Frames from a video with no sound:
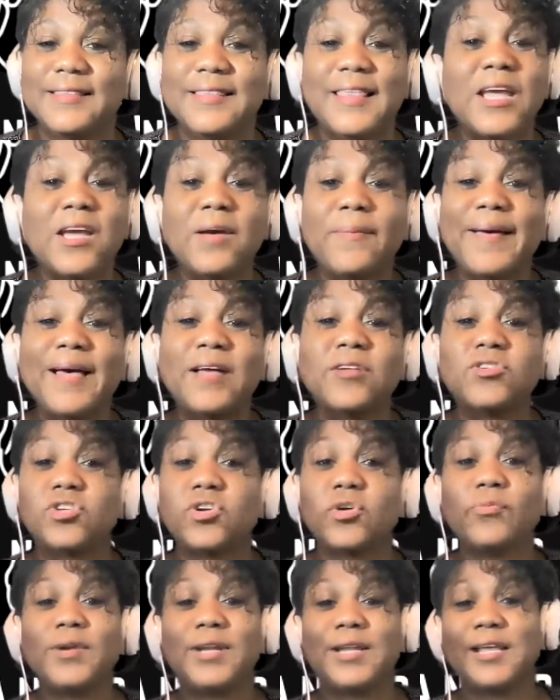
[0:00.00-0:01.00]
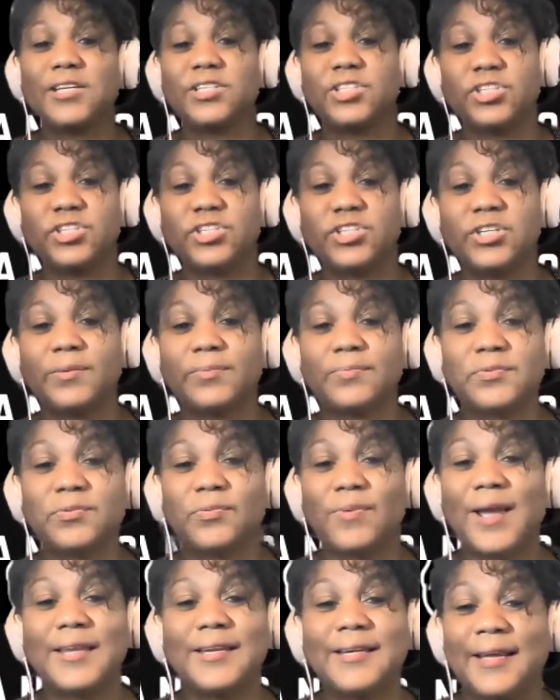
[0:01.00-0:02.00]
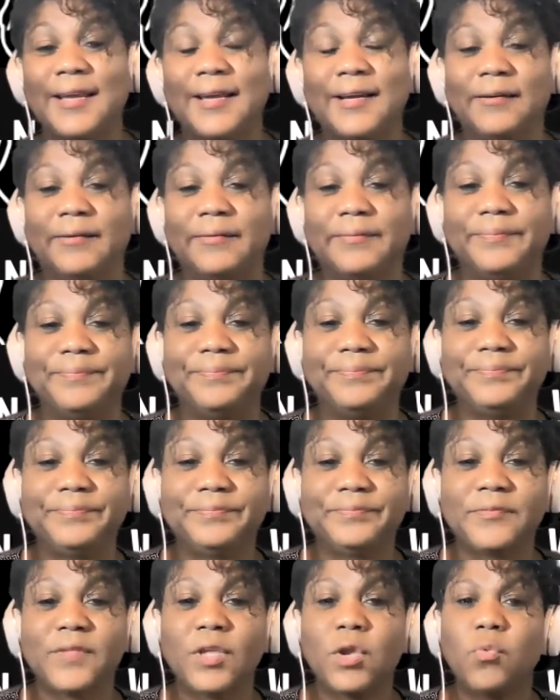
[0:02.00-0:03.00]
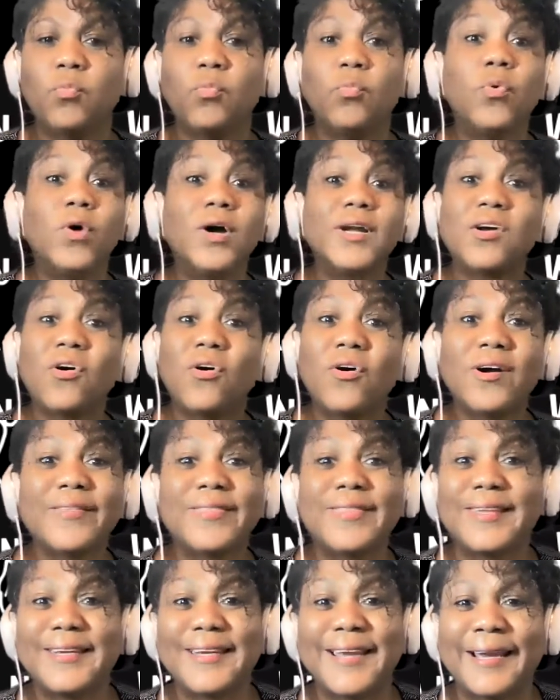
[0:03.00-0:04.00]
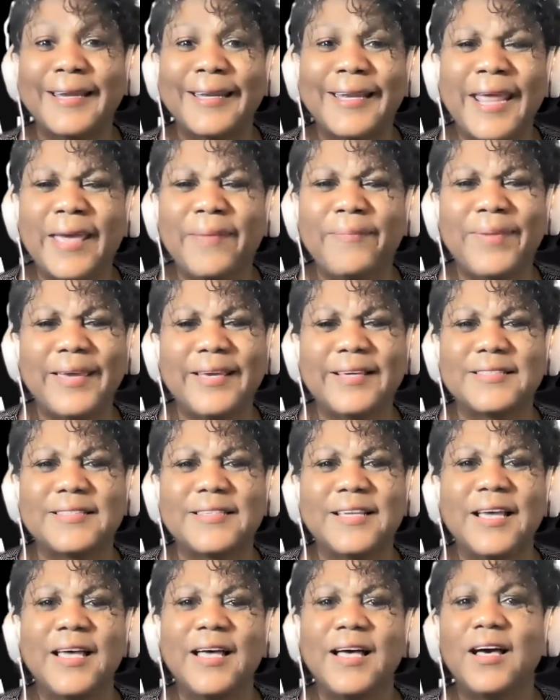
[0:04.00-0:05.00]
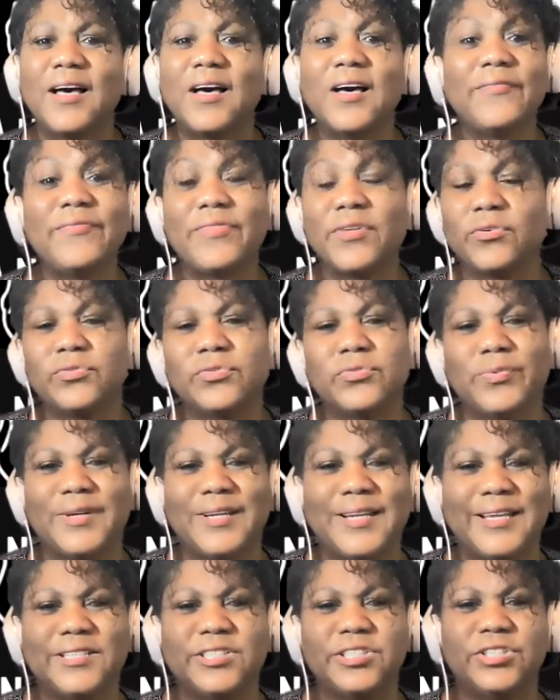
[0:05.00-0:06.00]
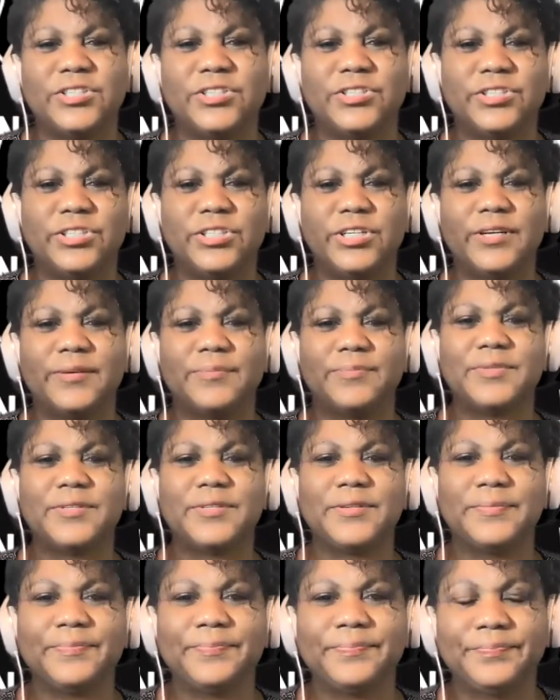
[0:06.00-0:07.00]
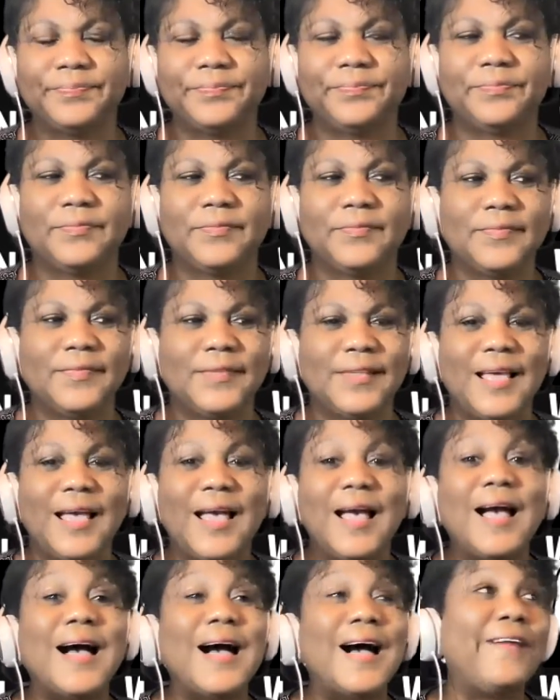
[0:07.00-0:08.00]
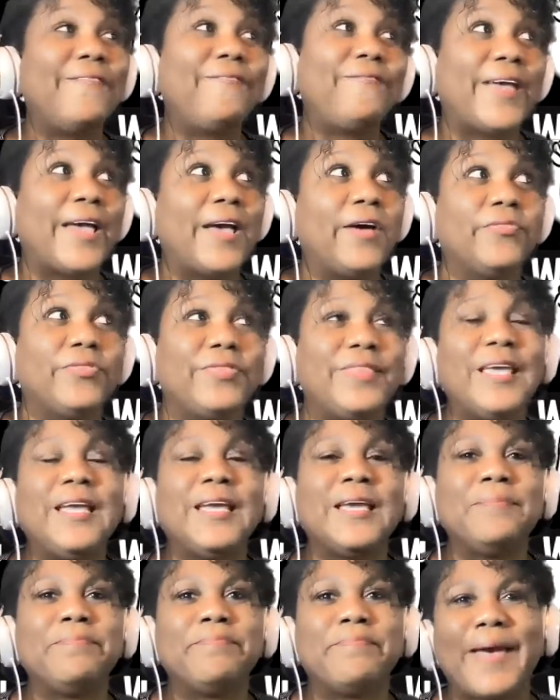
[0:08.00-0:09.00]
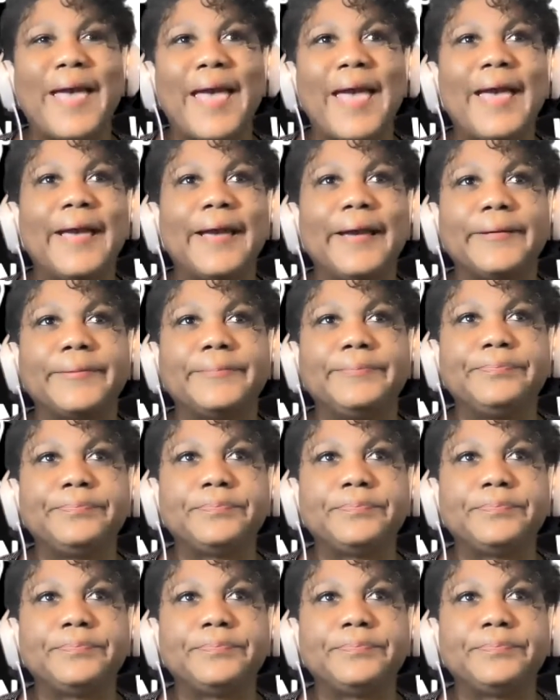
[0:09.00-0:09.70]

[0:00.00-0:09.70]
Think about your relationships right now. What are the dynamics of those relationships? I found, thinking back